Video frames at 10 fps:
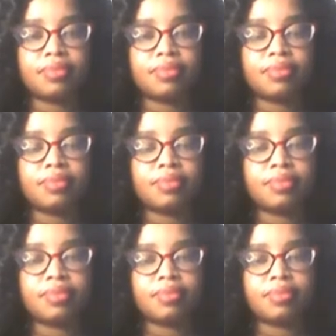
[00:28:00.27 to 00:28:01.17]

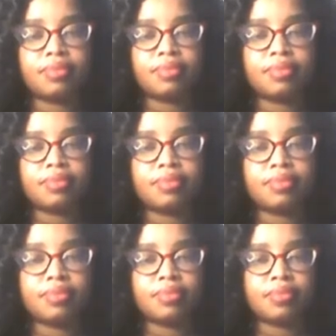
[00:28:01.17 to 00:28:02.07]

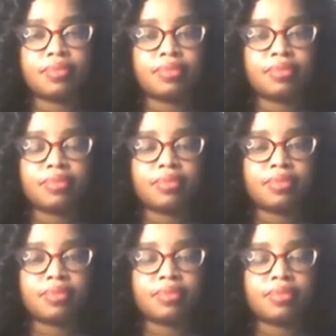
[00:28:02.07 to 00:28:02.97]

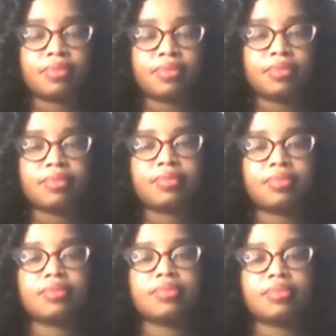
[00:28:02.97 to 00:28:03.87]

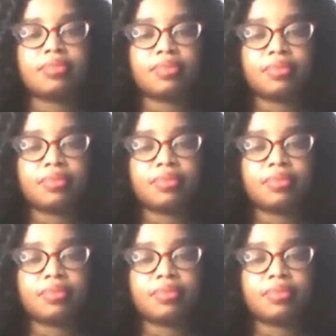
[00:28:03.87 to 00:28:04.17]
No words are spoken by the person on screen.